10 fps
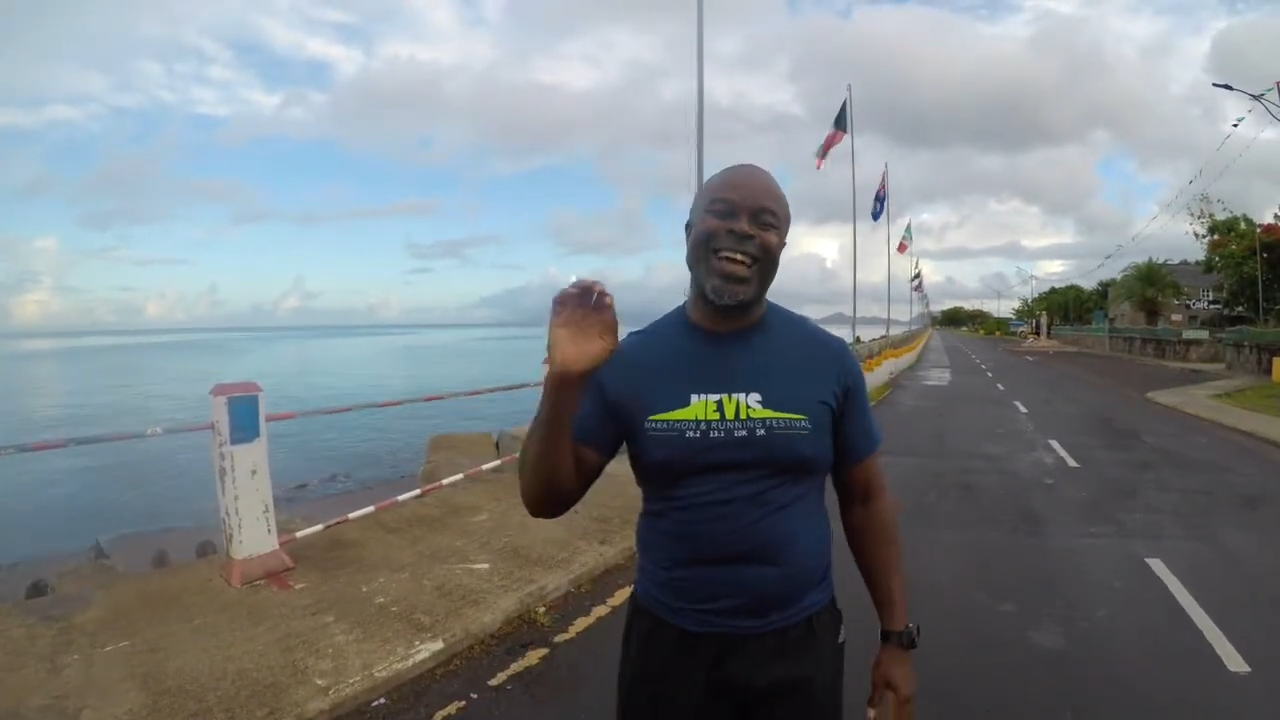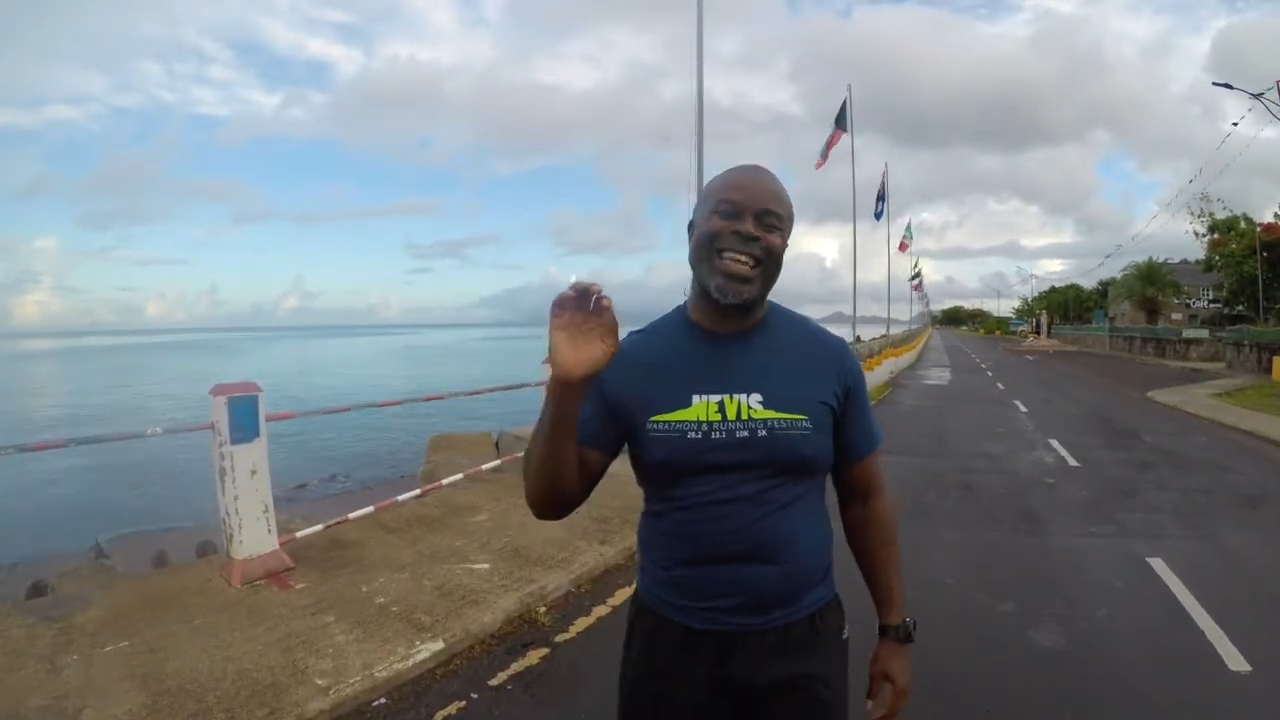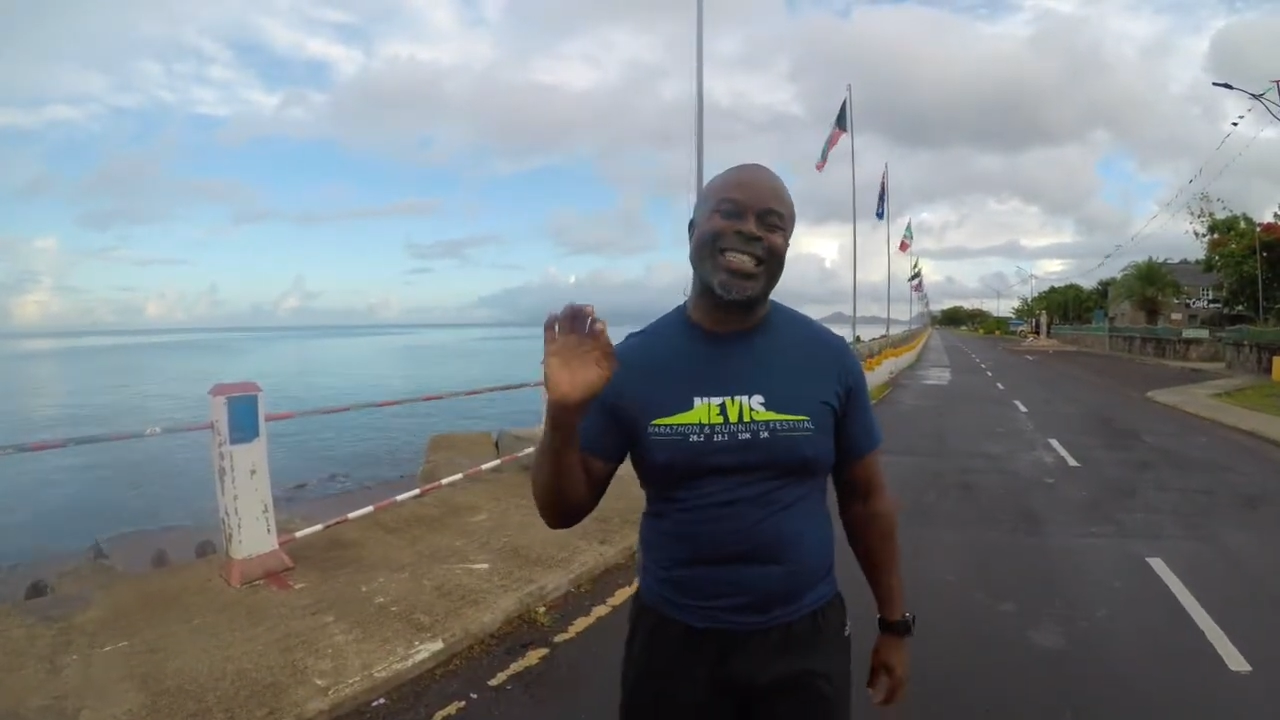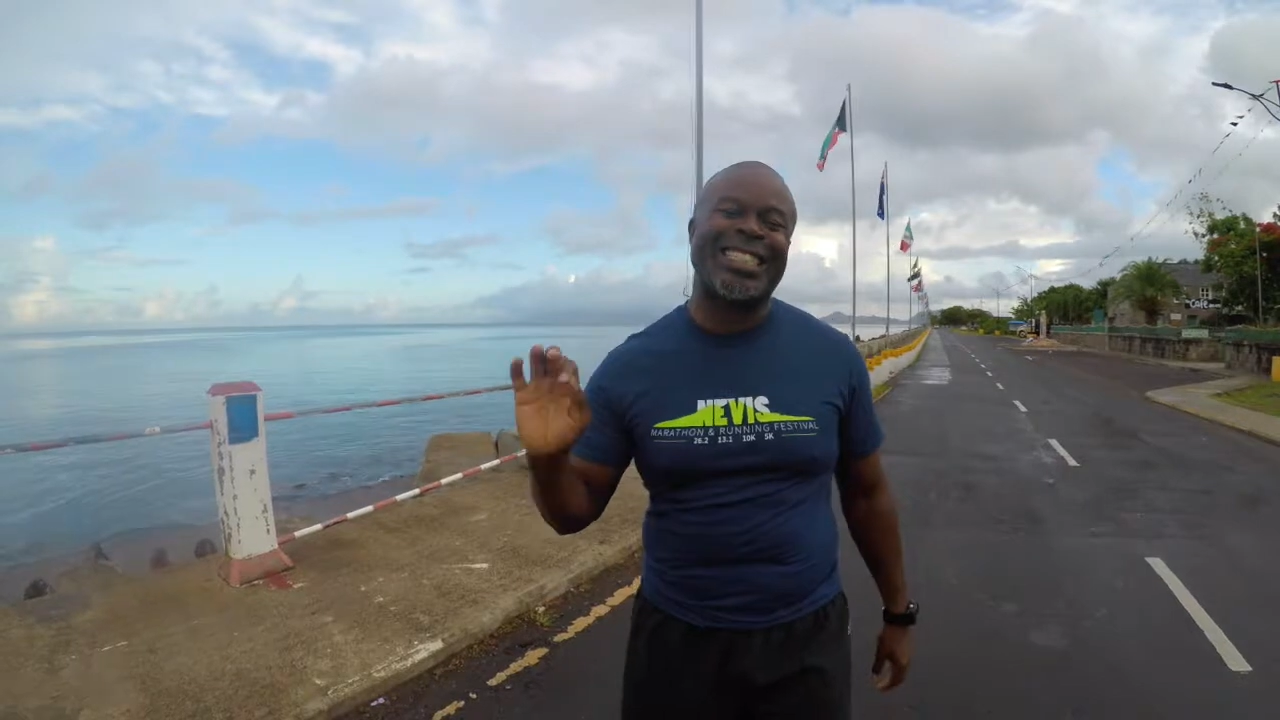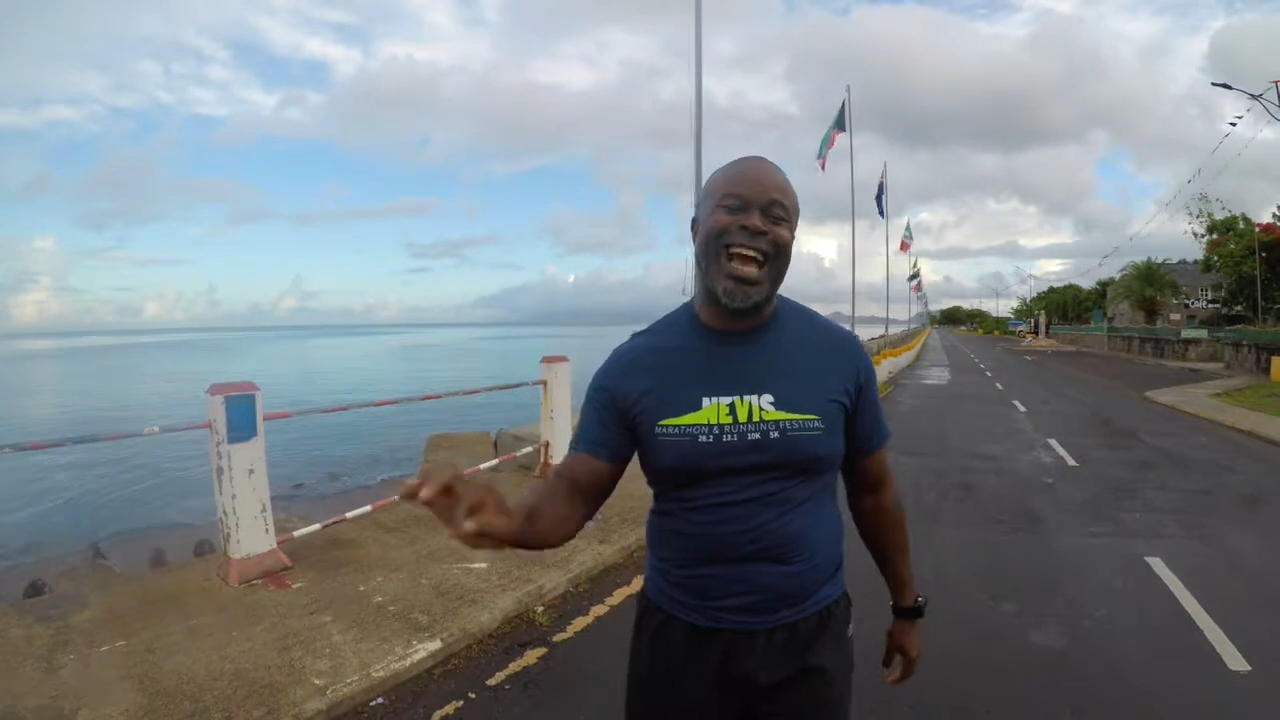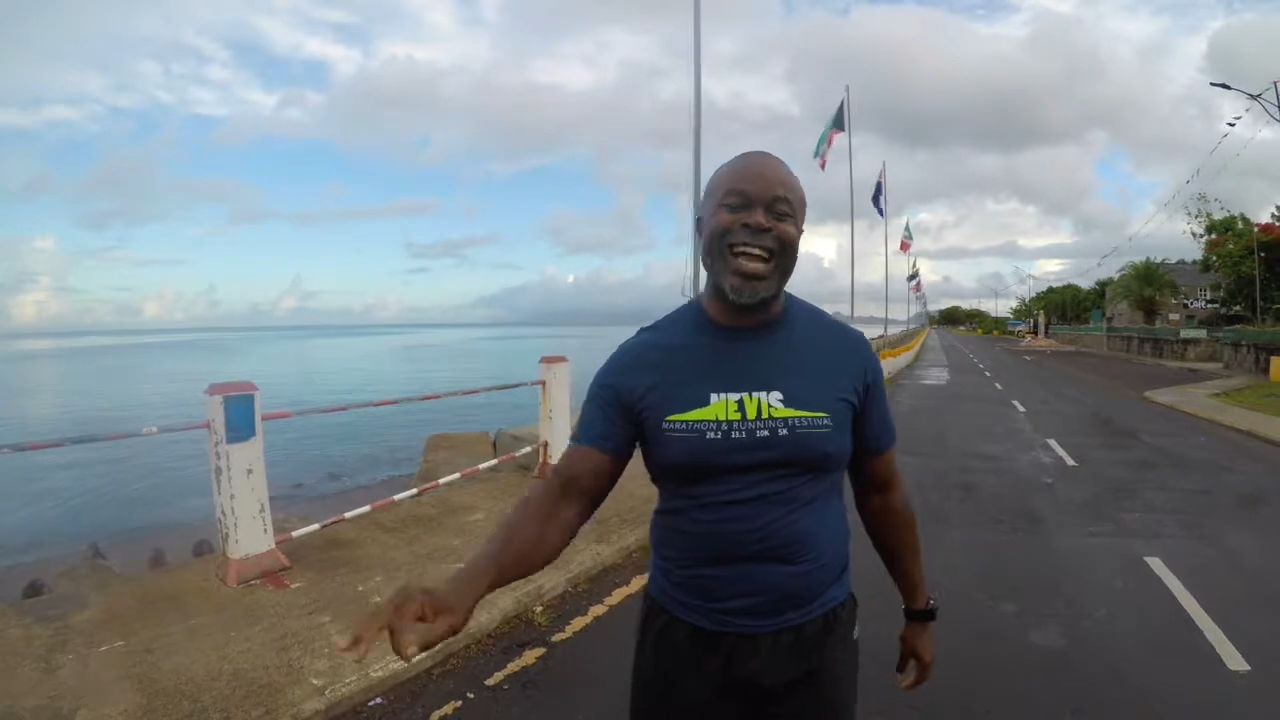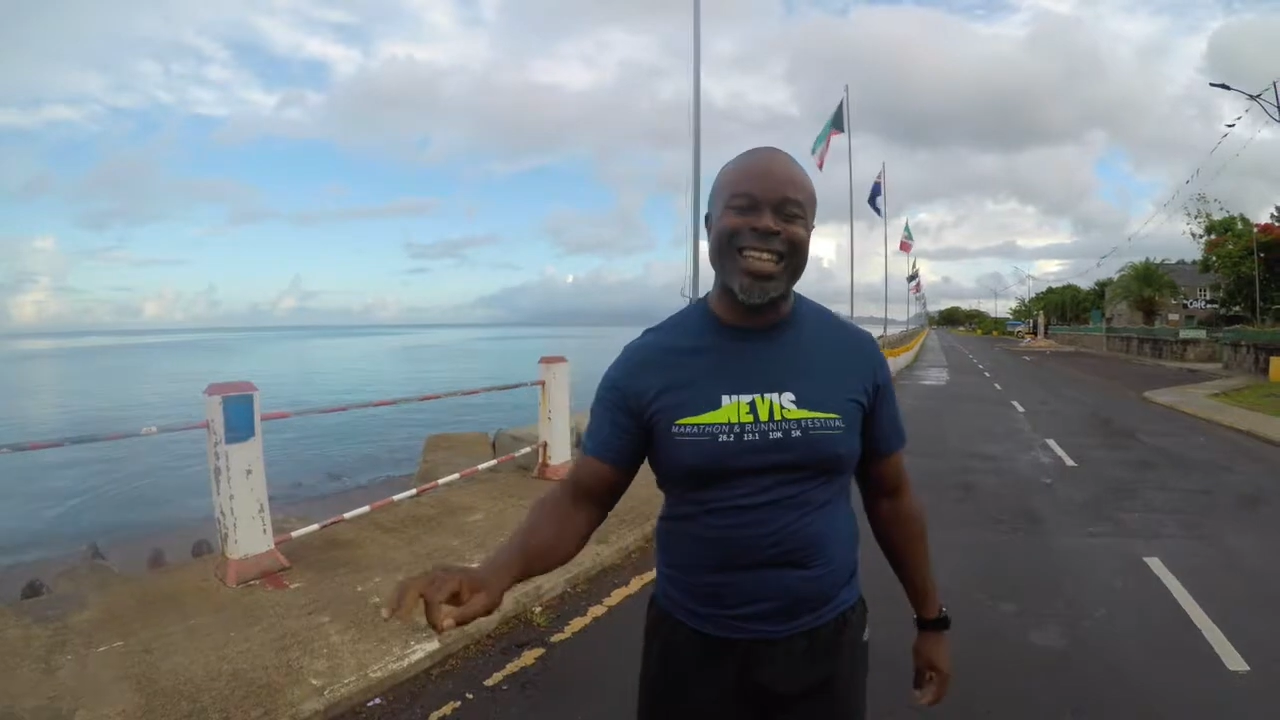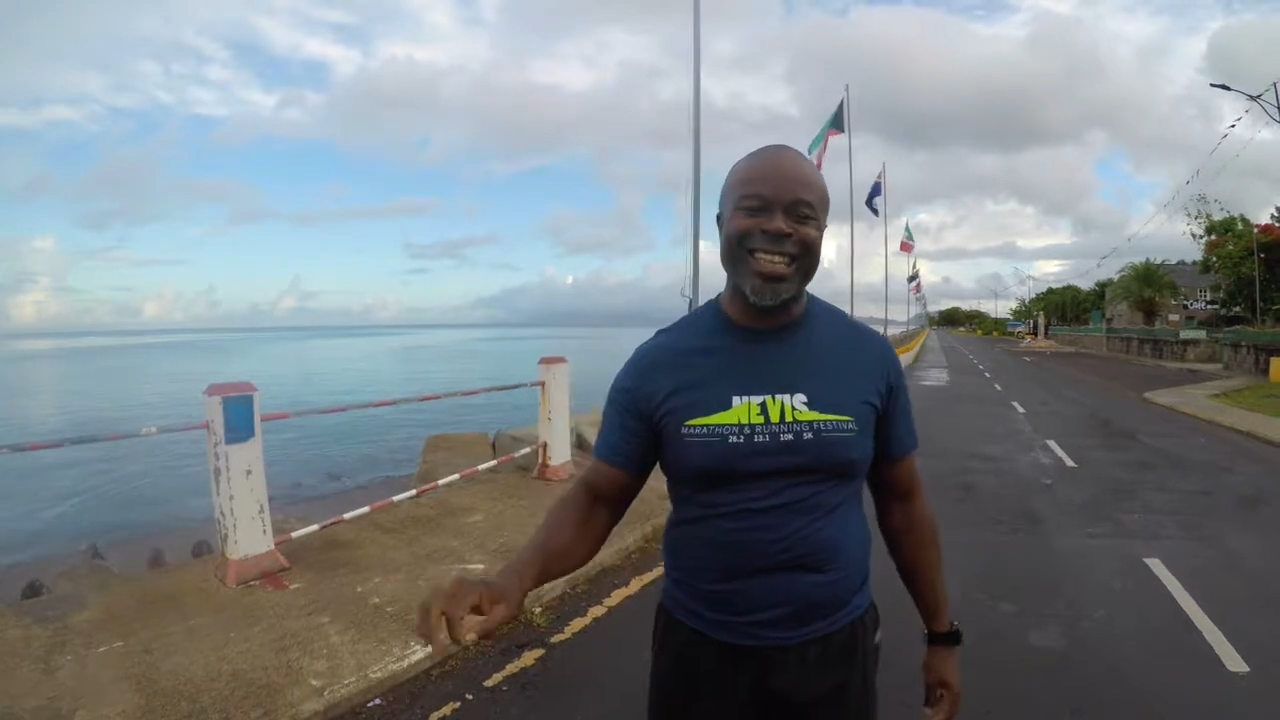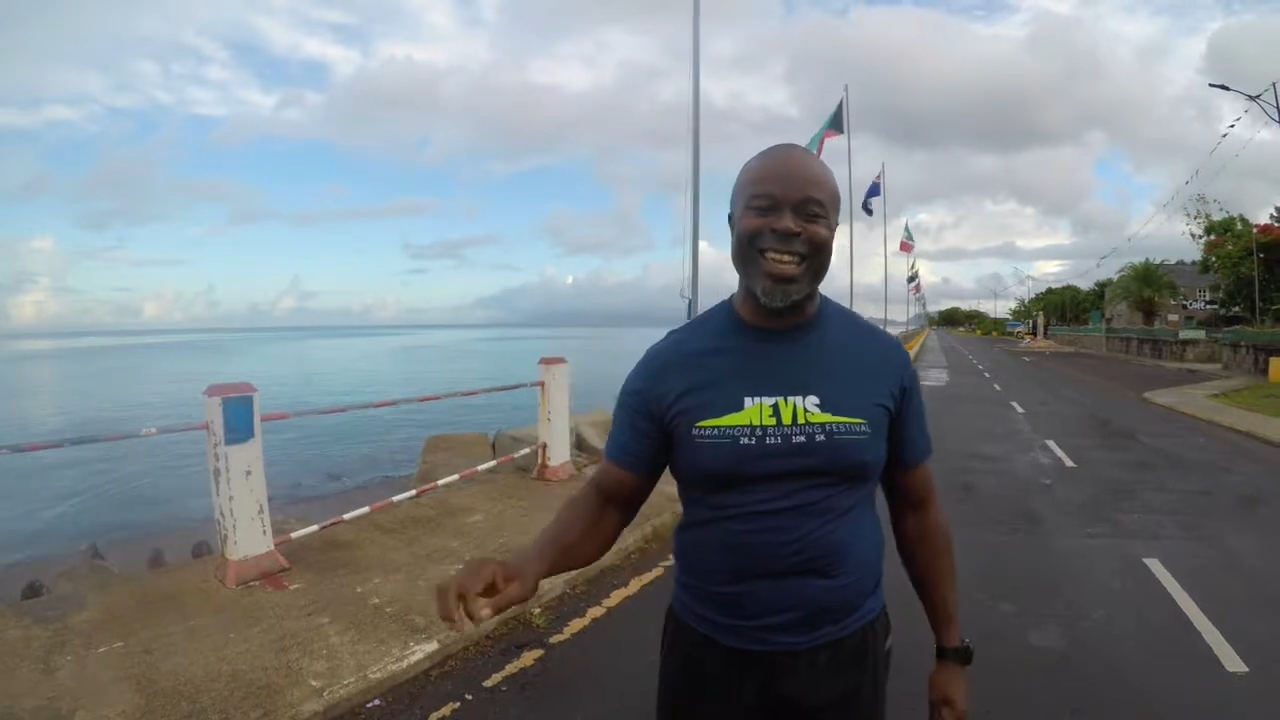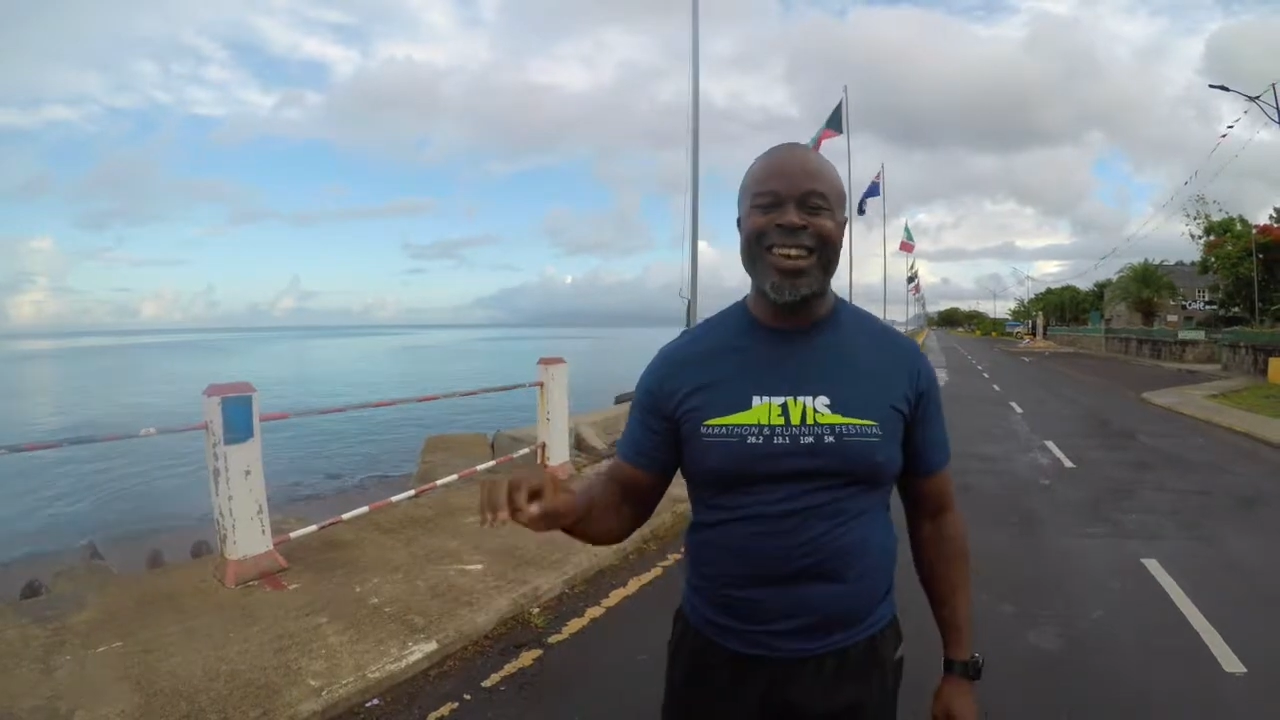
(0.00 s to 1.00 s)

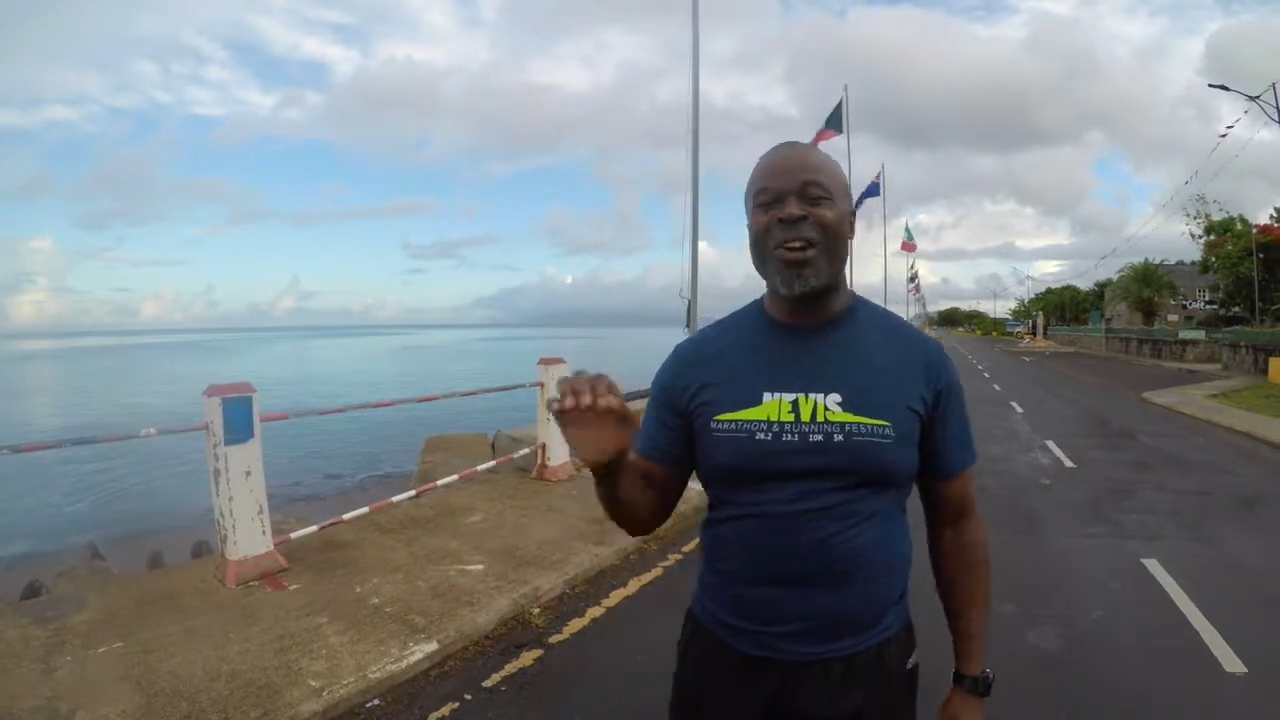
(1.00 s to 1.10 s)
exactly